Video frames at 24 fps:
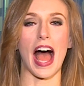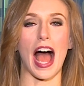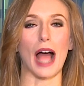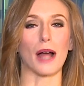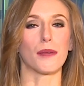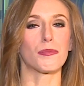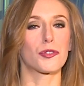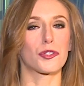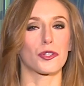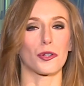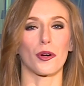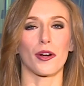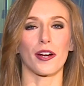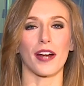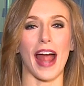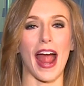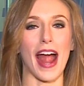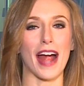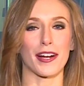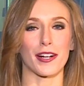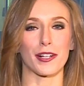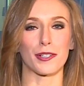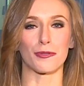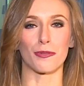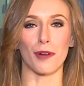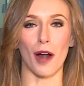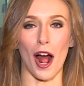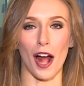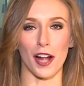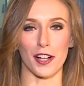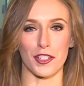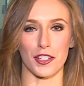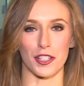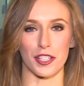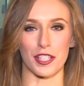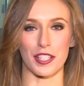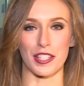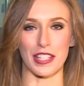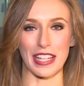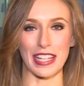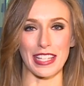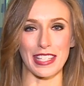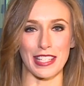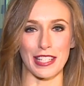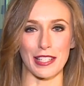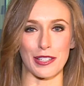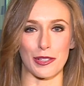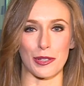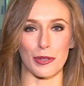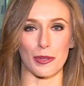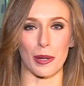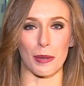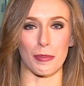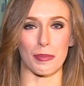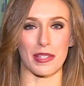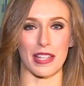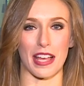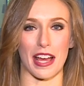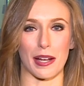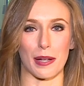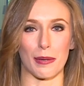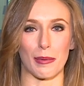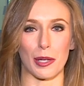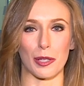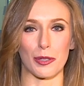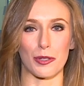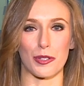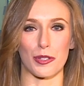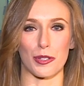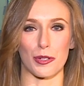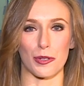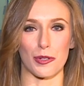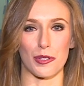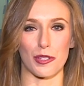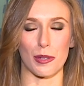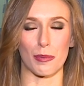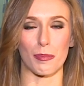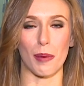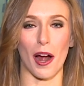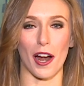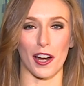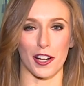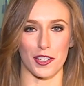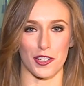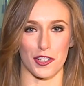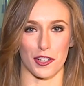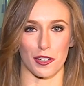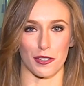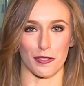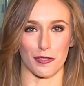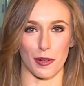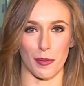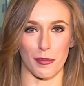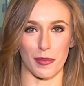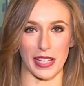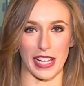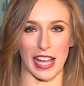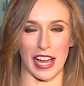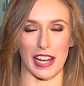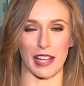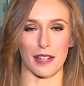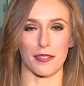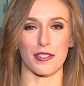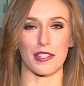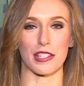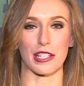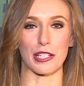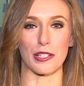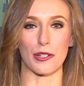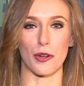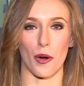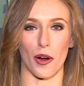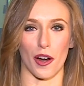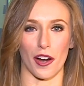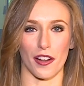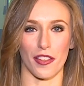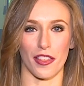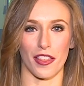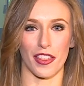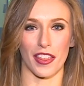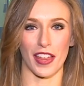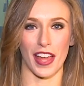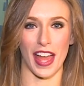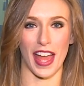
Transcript: I'm sure Aaron Rodgers isn't too upset about Suh's departure from the NFC North.